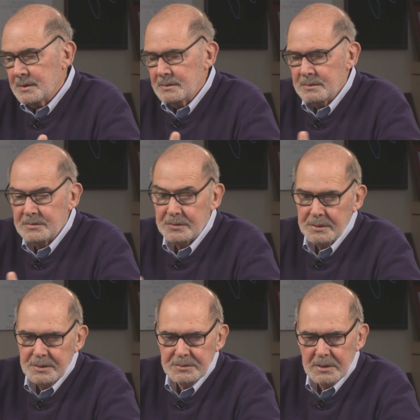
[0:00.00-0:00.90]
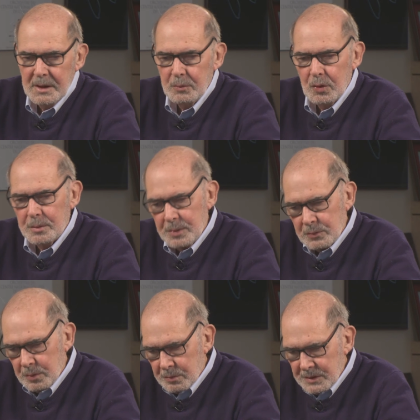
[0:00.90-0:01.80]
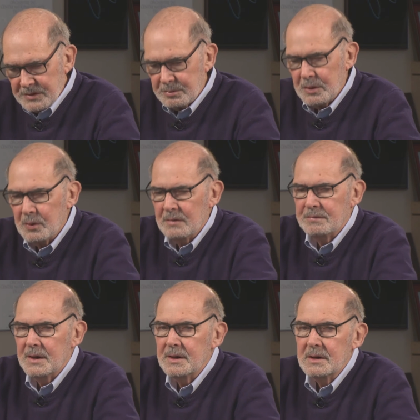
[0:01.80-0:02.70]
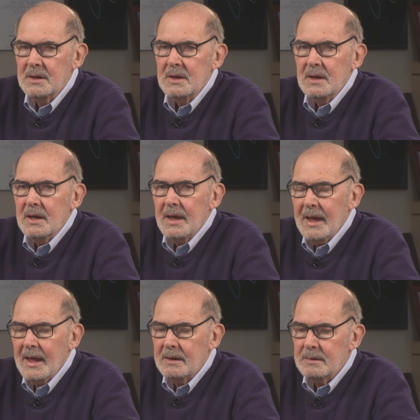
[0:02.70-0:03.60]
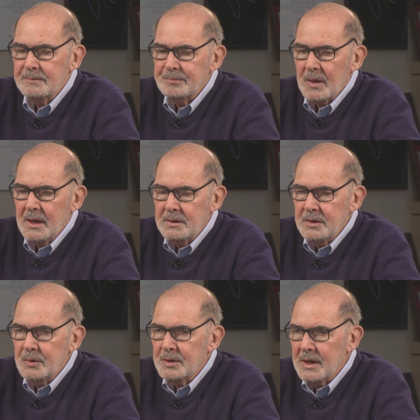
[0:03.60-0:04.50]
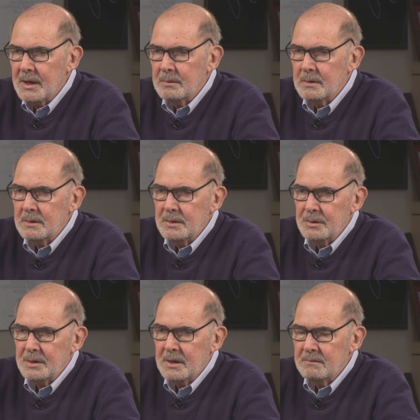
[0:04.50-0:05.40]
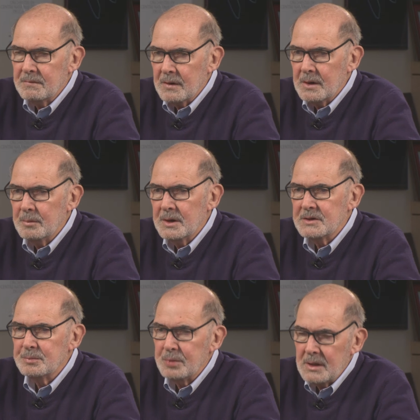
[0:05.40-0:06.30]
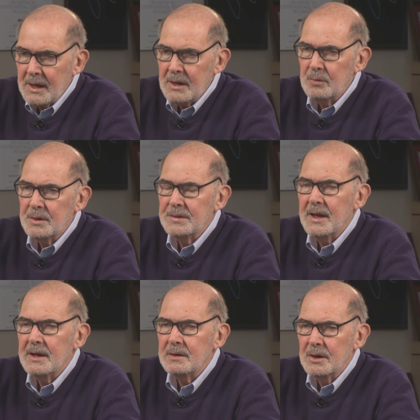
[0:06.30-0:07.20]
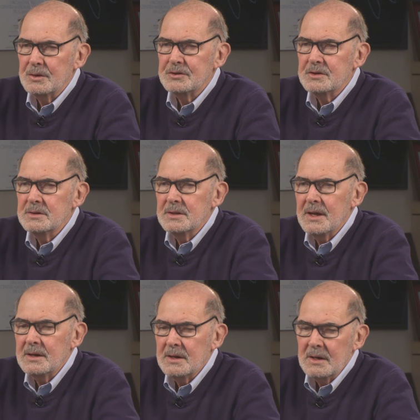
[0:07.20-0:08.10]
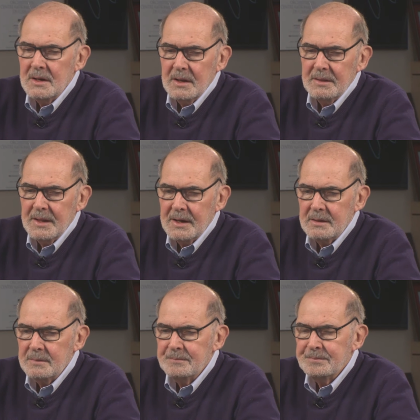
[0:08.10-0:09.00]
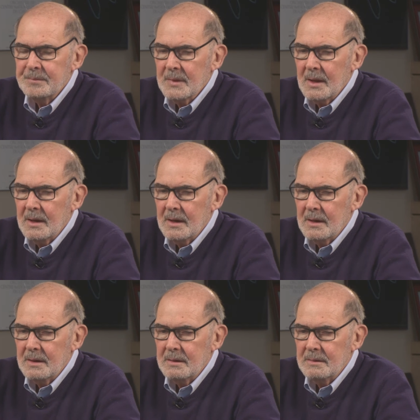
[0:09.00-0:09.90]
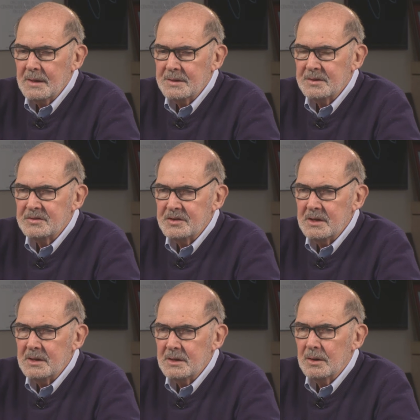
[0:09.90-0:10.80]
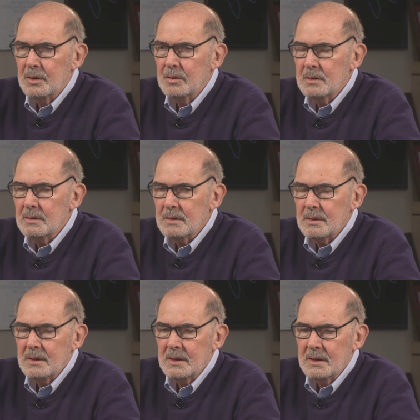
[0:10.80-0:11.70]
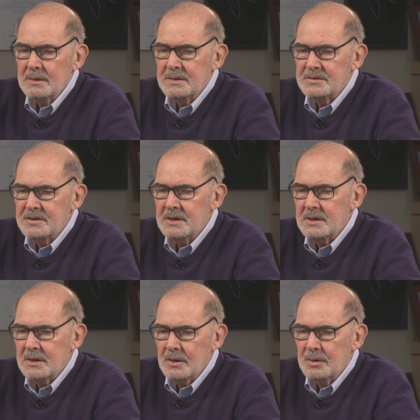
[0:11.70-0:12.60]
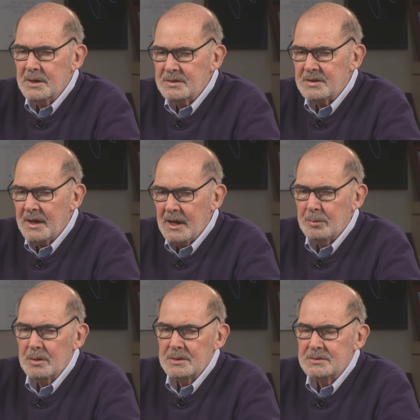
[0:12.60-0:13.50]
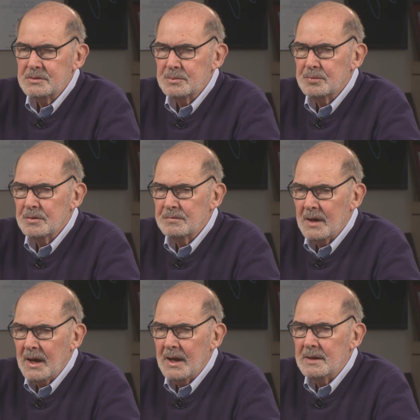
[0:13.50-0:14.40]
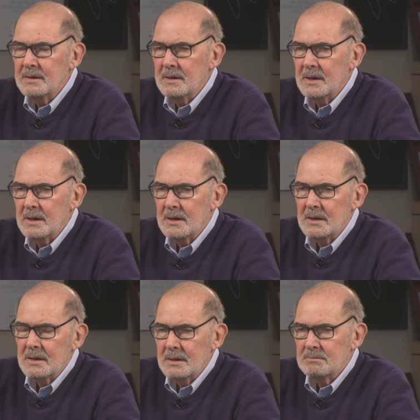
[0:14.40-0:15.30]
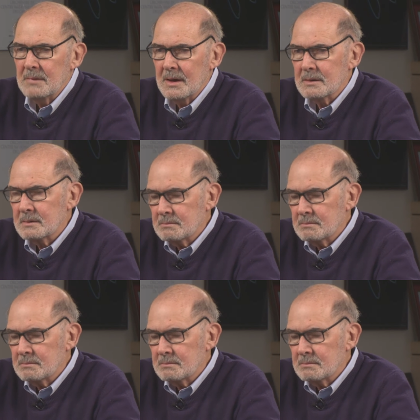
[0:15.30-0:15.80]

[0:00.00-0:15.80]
could sure use a lot more, but we're reasonably well funded. And and you can you can very much play with that notion that that uh, that the CEO uh, the CEO is able to provide uh, a,